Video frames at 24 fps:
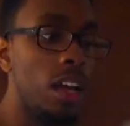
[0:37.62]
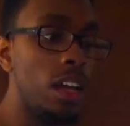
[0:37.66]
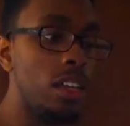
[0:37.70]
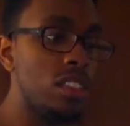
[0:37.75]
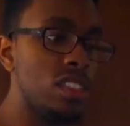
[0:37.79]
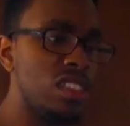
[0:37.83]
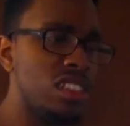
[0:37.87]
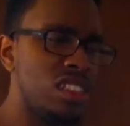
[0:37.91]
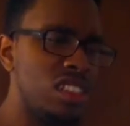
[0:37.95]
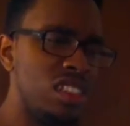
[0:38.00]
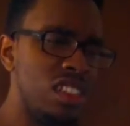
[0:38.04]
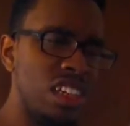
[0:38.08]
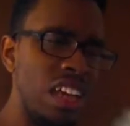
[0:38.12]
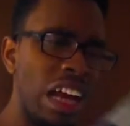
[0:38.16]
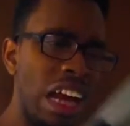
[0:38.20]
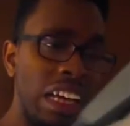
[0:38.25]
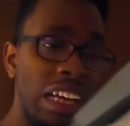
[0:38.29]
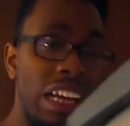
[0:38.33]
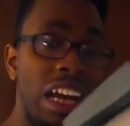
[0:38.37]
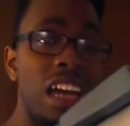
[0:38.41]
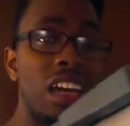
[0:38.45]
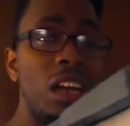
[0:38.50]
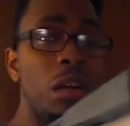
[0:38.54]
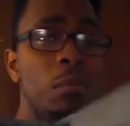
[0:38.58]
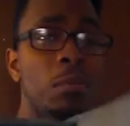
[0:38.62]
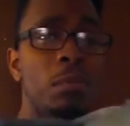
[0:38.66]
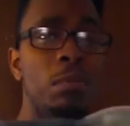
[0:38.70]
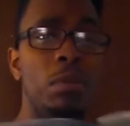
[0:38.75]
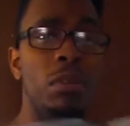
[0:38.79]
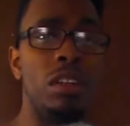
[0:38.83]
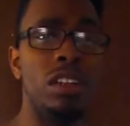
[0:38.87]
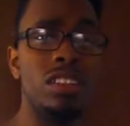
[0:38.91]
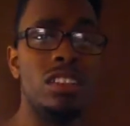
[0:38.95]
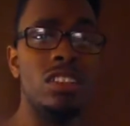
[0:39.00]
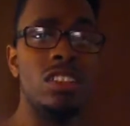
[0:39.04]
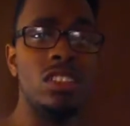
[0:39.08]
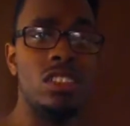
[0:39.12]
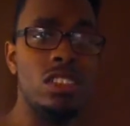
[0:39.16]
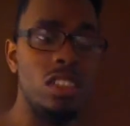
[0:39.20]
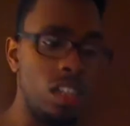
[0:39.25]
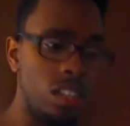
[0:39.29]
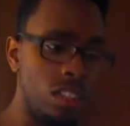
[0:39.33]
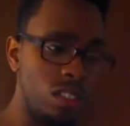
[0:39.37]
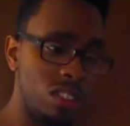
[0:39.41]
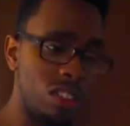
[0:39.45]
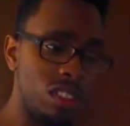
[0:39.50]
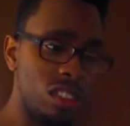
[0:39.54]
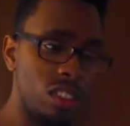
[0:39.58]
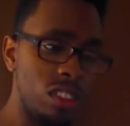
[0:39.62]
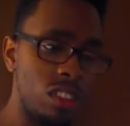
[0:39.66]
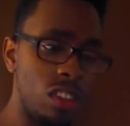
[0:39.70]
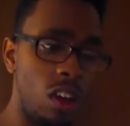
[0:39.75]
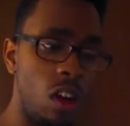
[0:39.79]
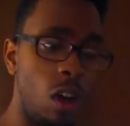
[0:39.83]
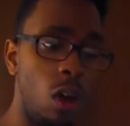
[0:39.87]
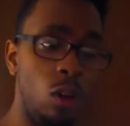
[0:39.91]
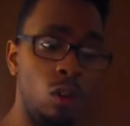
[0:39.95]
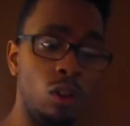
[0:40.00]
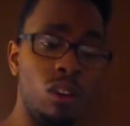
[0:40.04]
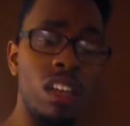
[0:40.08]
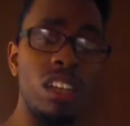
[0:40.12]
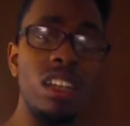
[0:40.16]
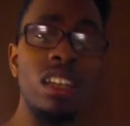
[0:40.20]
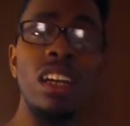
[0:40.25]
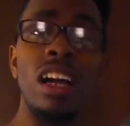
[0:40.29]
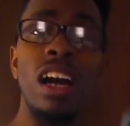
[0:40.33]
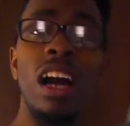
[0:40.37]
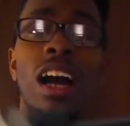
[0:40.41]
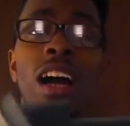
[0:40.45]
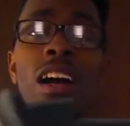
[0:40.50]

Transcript: As you can see, I got a bunch done on this already.